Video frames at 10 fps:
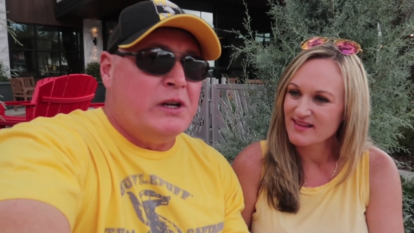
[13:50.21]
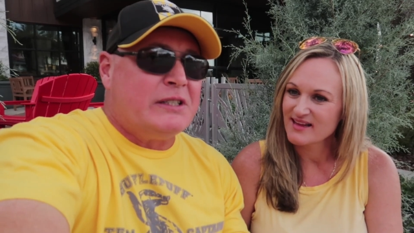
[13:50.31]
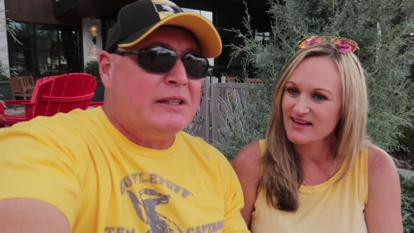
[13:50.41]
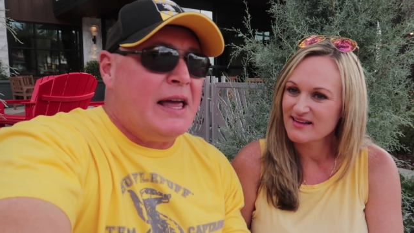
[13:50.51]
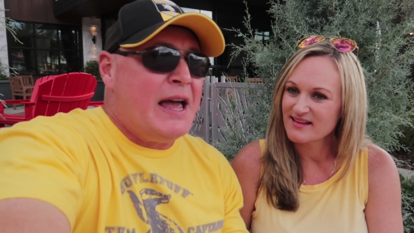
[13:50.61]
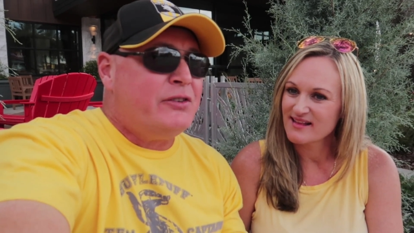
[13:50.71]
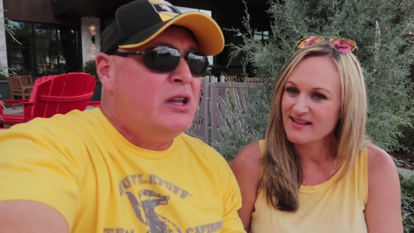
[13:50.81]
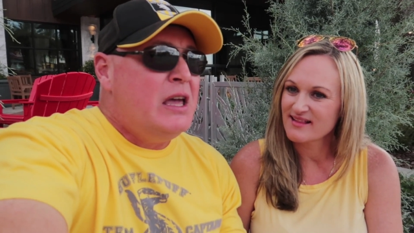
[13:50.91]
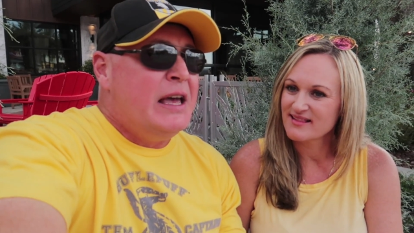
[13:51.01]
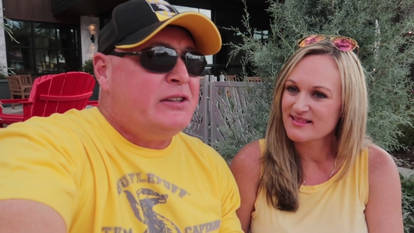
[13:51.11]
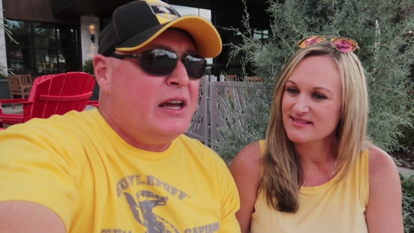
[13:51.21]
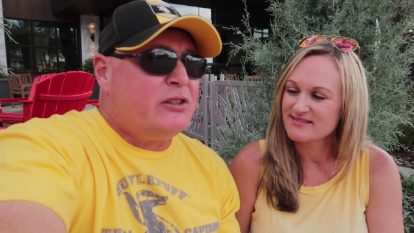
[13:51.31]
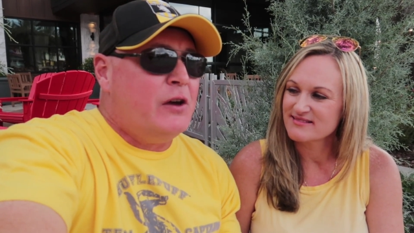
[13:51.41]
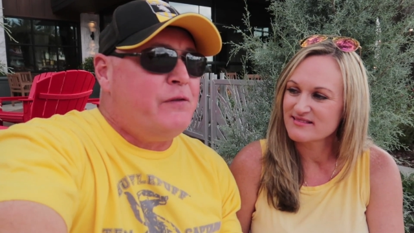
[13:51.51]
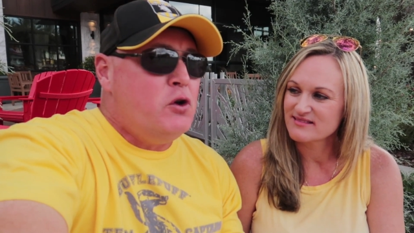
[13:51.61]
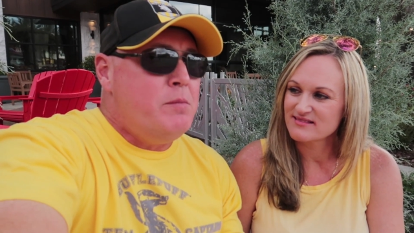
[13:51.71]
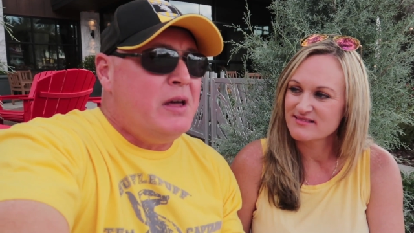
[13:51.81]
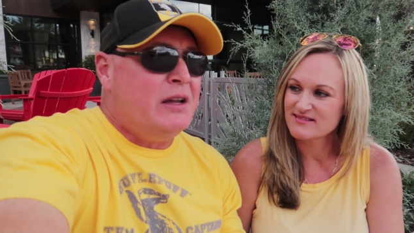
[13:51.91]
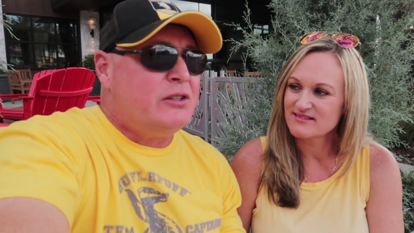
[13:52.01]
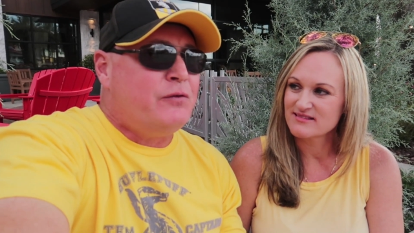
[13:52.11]
Speaker 1: which lasts, it takes a few
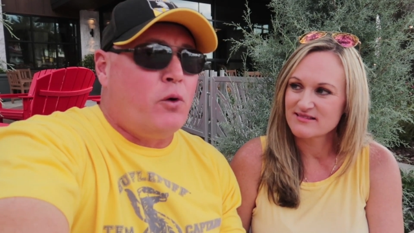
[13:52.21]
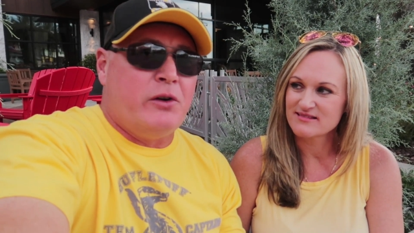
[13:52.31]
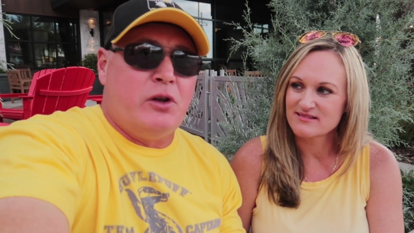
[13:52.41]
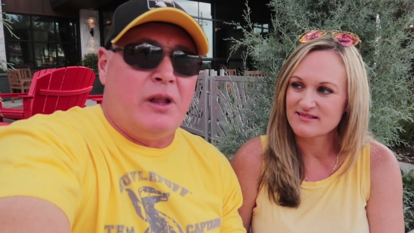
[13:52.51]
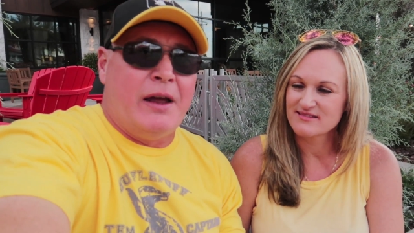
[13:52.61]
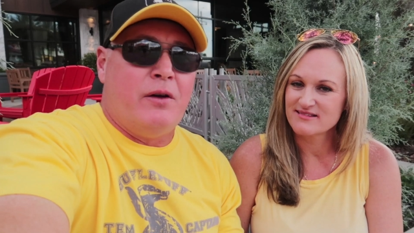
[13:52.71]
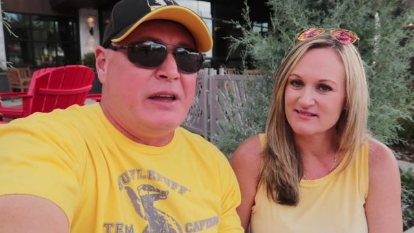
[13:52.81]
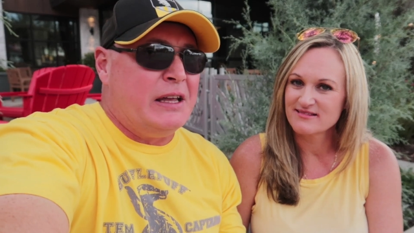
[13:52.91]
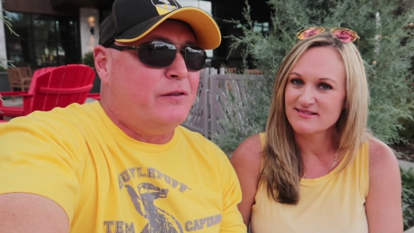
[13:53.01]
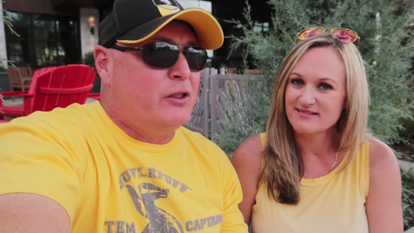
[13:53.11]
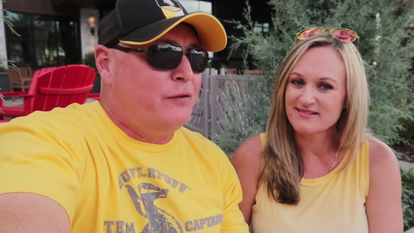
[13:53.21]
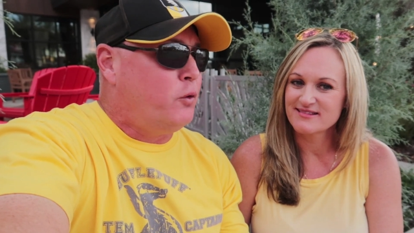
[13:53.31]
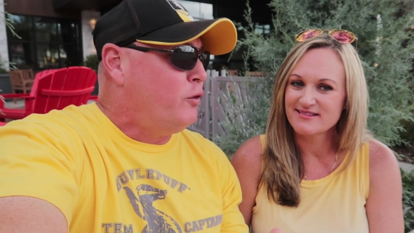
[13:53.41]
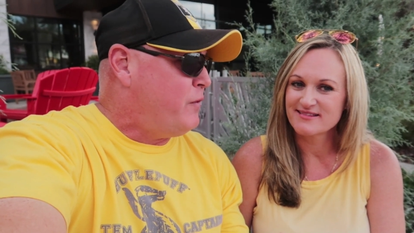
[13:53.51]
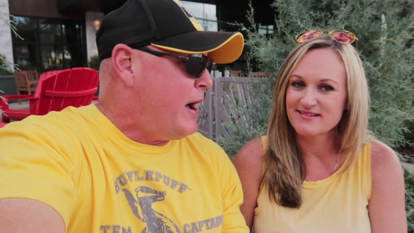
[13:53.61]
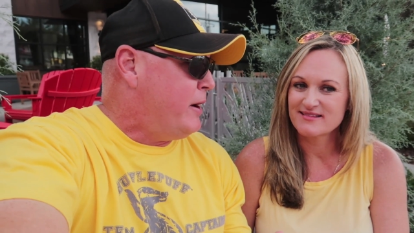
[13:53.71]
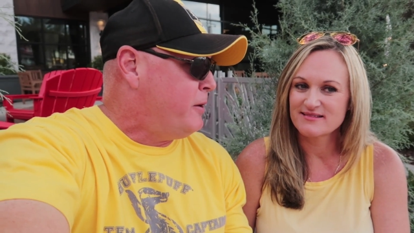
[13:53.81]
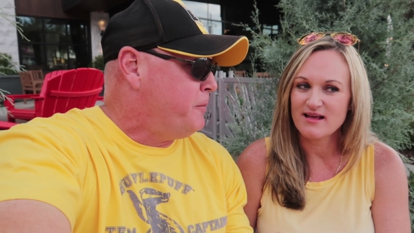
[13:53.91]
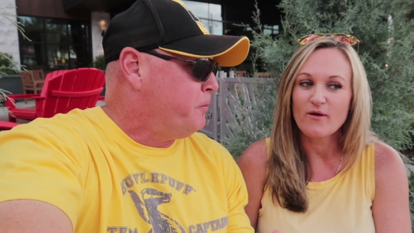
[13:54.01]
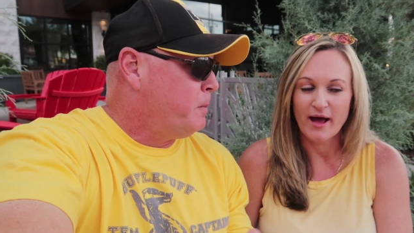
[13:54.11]
minutes for it to like get the full fire.
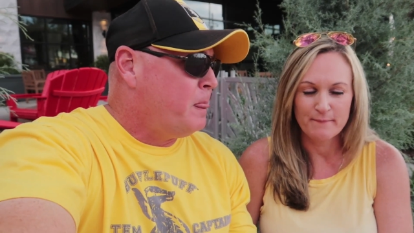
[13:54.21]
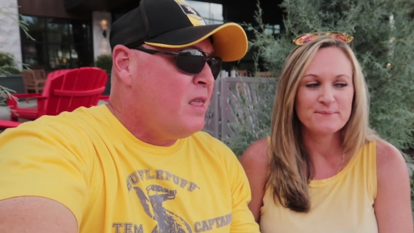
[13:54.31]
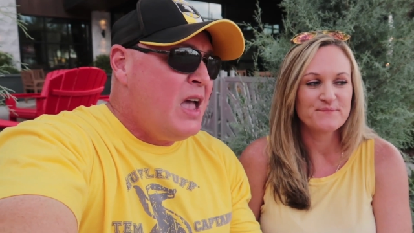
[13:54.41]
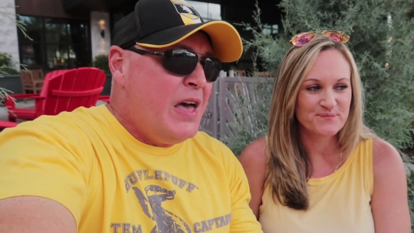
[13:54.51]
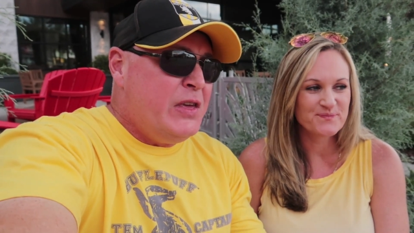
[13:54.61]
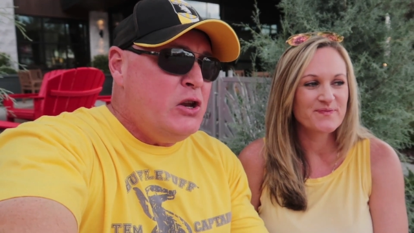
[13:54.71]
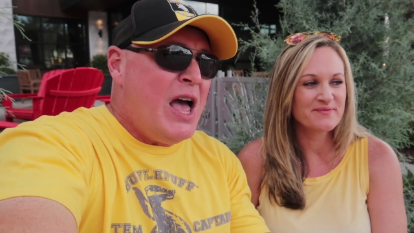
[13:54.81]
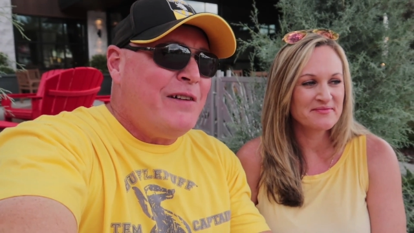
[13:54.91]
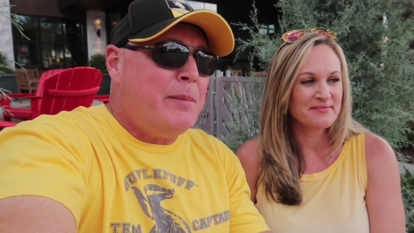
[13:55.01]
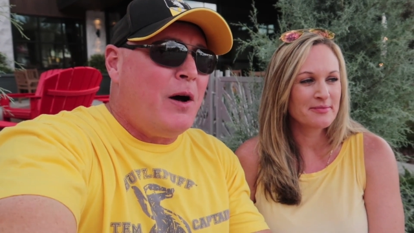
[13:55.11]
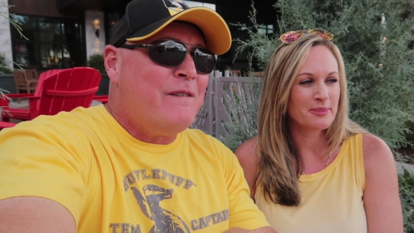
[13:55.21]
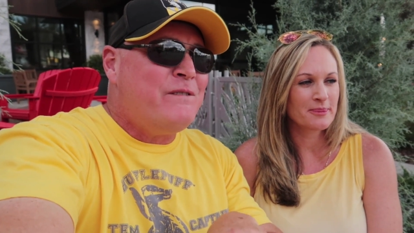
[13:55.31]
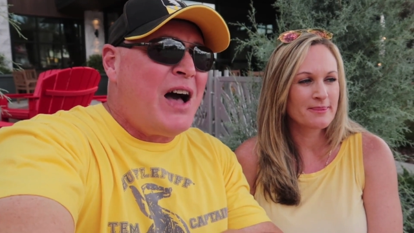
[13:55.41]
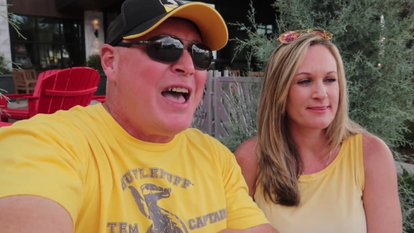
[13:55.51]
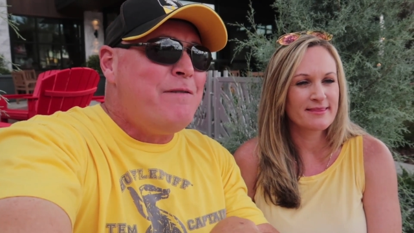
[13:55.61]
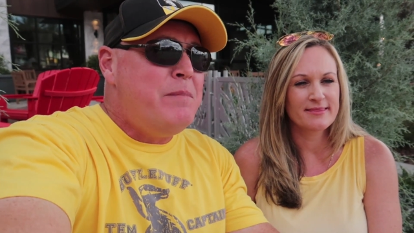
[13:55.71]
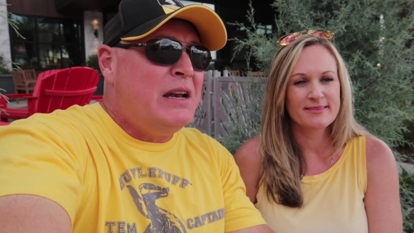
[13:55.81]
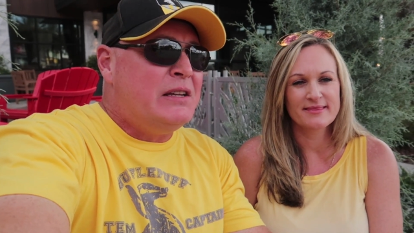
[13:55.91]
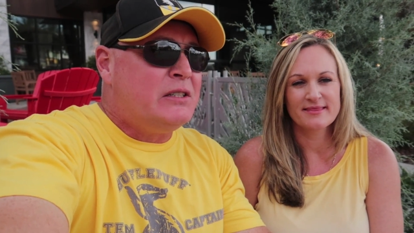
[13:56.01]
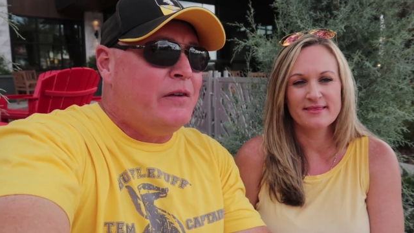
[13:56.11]
Okay. And then you have about five
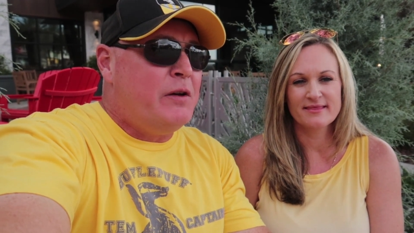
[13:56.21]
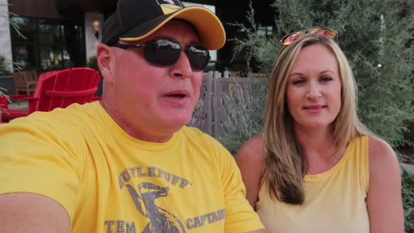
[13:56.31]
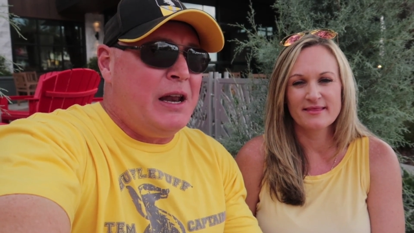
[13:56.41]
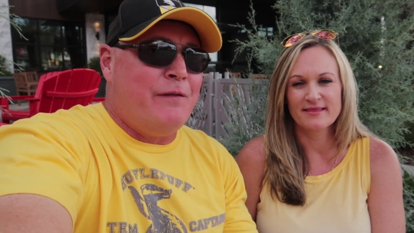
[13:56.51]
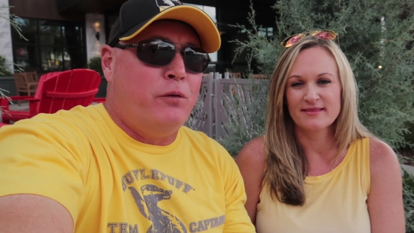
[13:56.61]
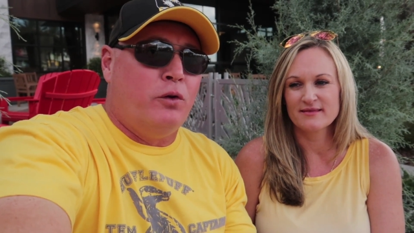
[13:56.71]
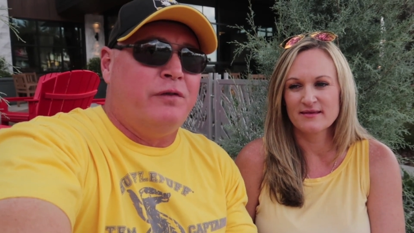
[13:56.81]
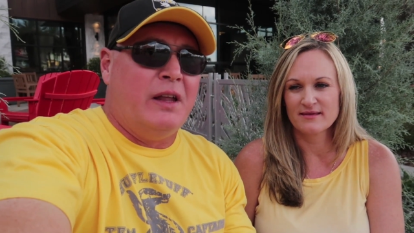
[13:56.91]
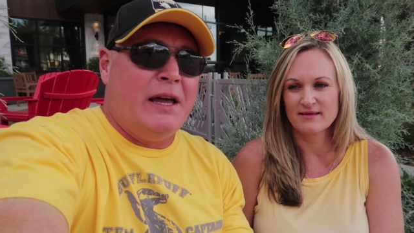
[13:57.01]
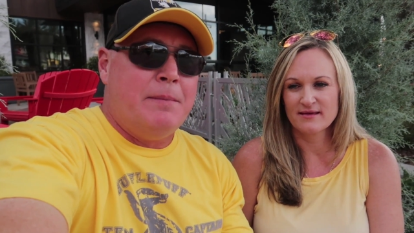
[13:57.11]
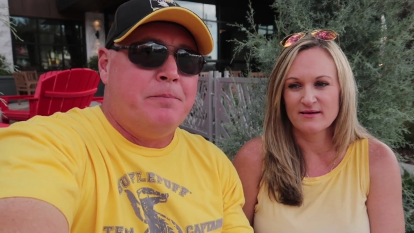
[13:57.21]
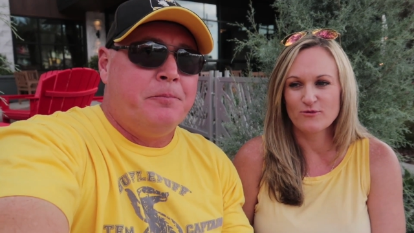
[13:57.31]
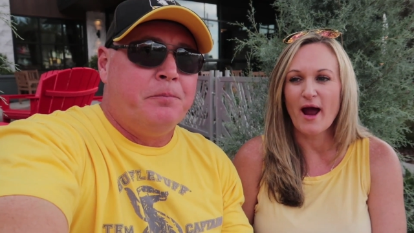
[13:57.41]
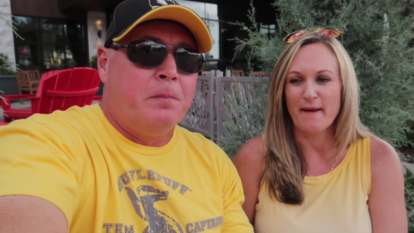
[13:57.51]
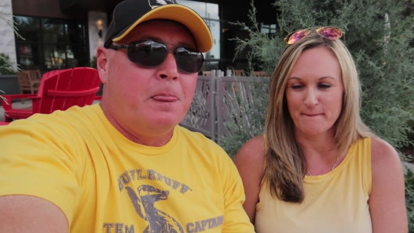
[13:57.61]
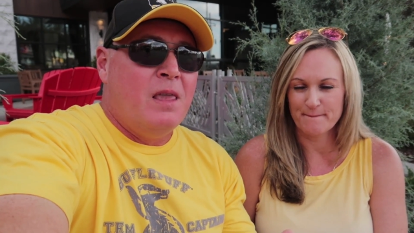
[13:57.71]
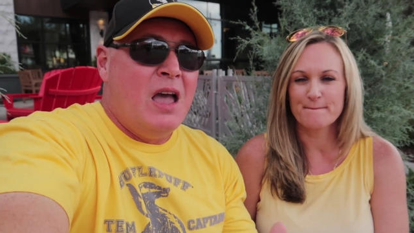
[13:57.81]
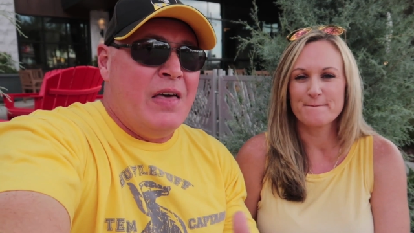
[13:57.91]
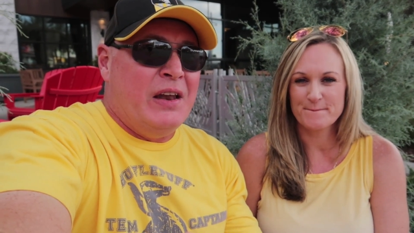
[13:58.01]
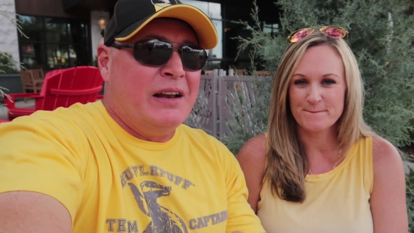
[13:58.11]
minutes of it being at full flame. Right.
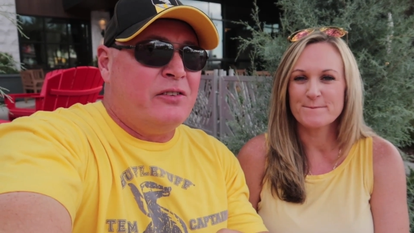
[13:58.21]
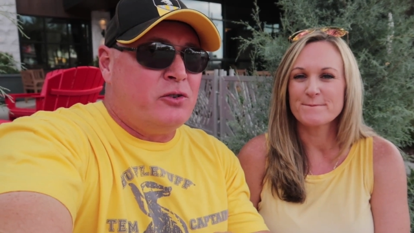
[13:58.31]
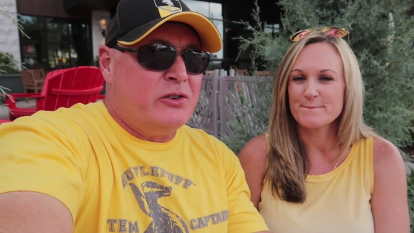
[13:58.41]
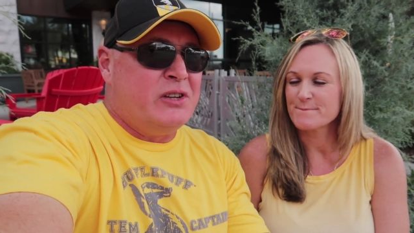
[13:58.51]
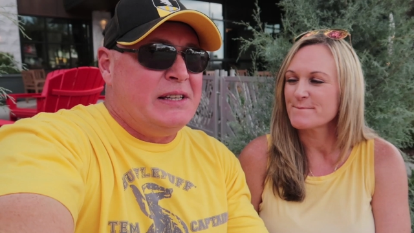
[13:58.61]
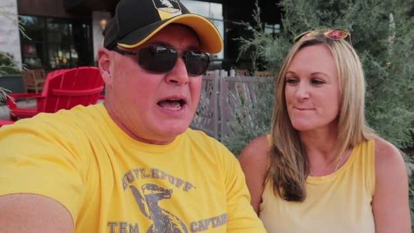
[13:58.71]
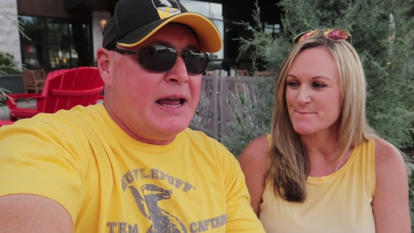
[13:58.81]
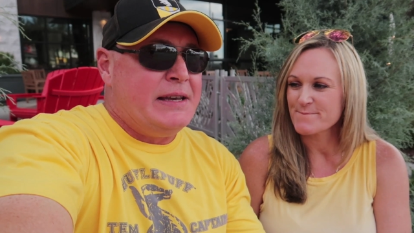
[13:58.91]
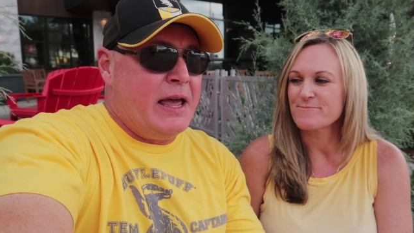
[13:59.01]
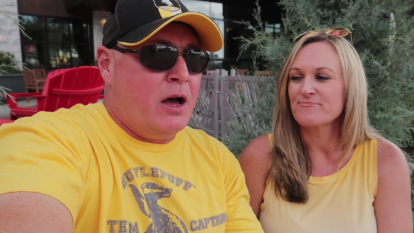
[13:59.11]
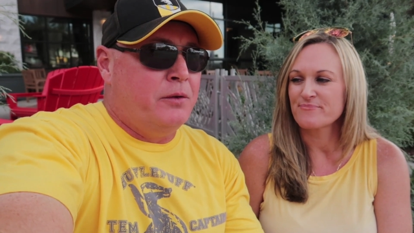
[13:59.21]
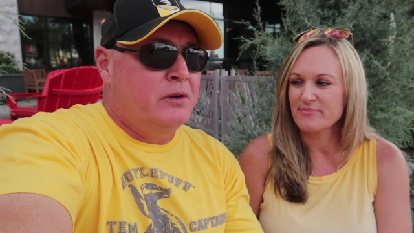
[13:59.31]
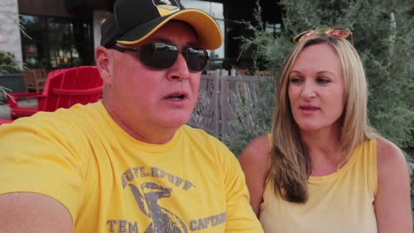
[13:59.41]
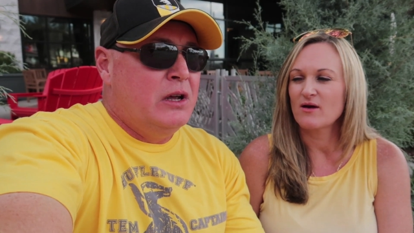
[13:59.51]
And then it starts to die down.